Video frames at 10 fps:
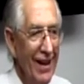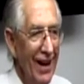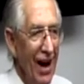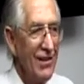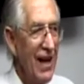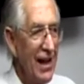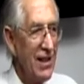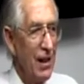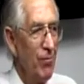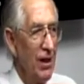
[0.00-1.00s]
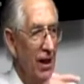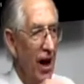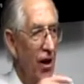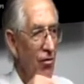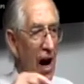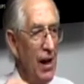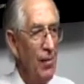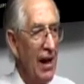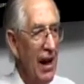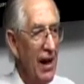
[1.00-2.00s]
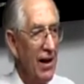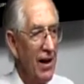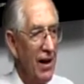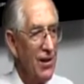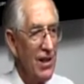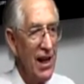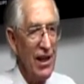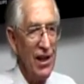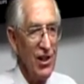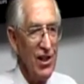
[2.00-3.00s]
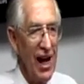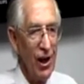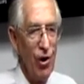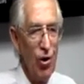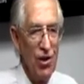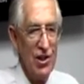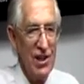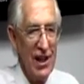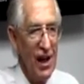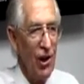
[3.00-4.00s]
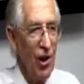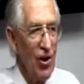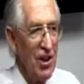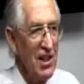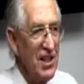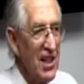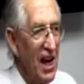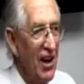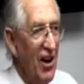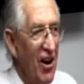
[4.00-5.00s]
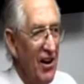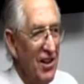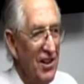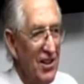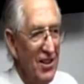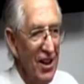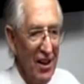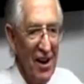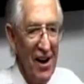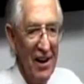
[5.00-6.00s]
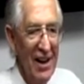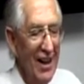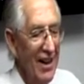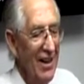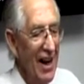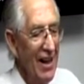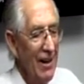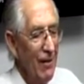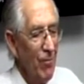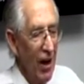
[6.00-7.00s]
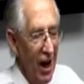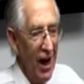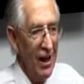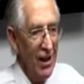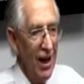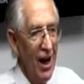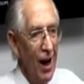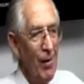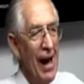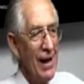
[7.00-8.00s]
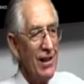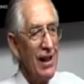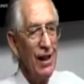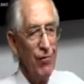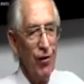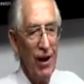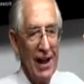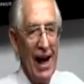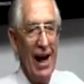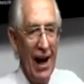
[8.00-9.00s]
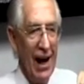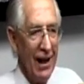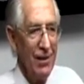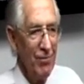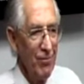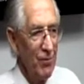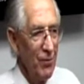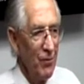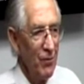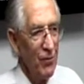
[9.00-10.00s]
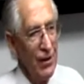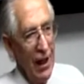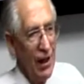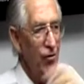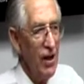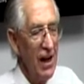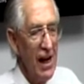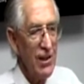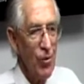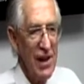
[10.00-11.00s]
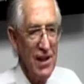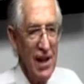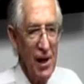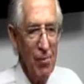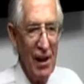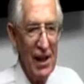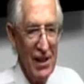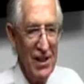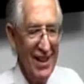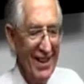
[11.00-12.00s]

I'll text him. I'll write him a letter and I'll send it to Santa Claus and Santa Claus can send it on to God, right? I'm asking for a Cadillac. Deliver it next Wednesday, please.